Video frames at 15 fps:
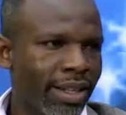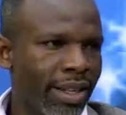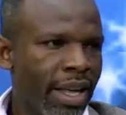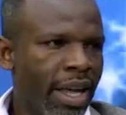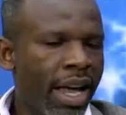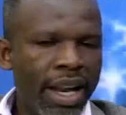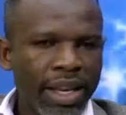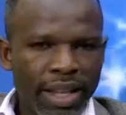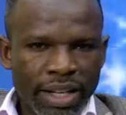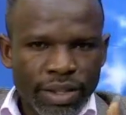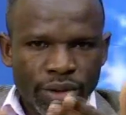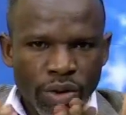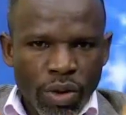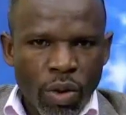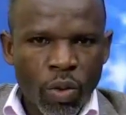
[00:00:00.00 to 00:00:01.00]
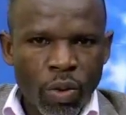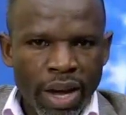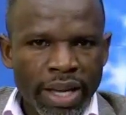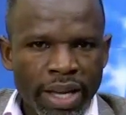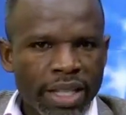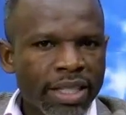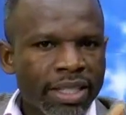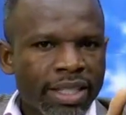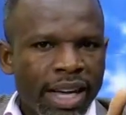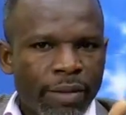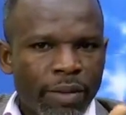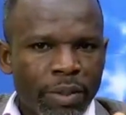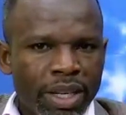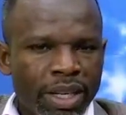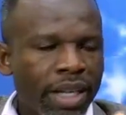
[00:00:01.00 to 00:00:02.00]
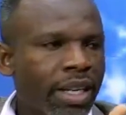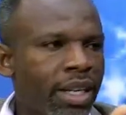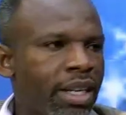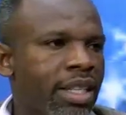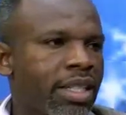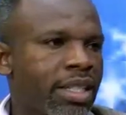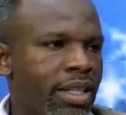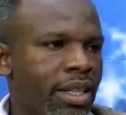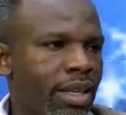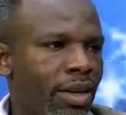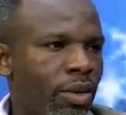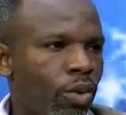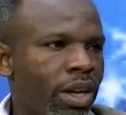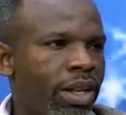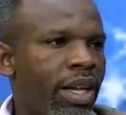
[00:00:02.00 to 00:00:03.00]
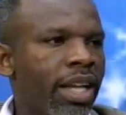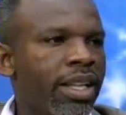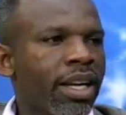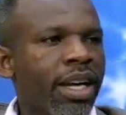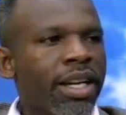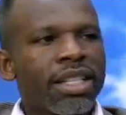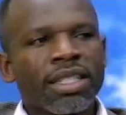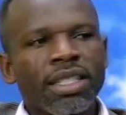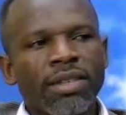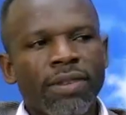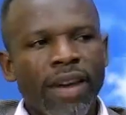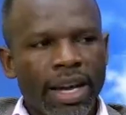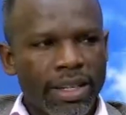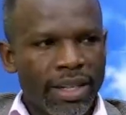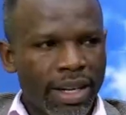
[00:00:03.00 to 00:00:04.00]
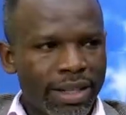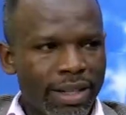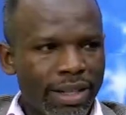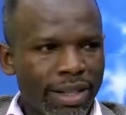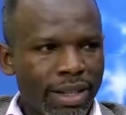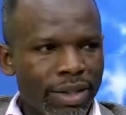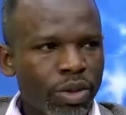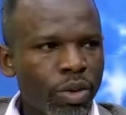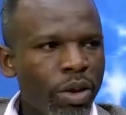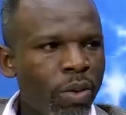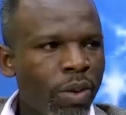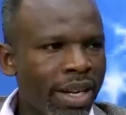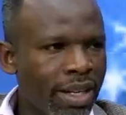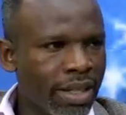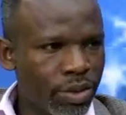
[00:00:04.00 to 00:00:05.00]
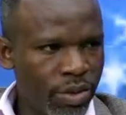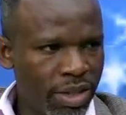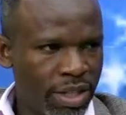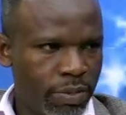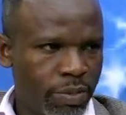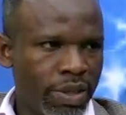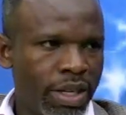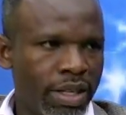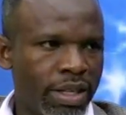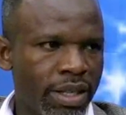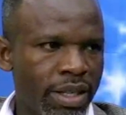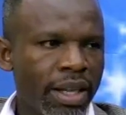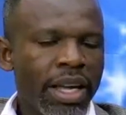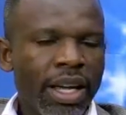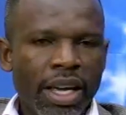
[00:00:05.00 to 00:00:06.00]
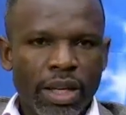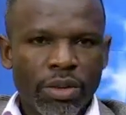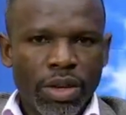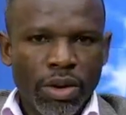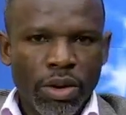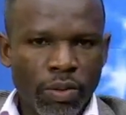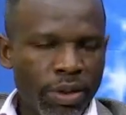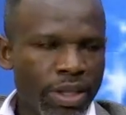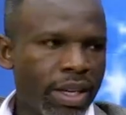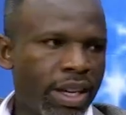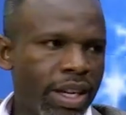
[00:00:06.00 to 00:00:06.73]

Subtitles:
And there's no way his government can lead when the other country is divided. So we want a sweet spirit as we go for the election.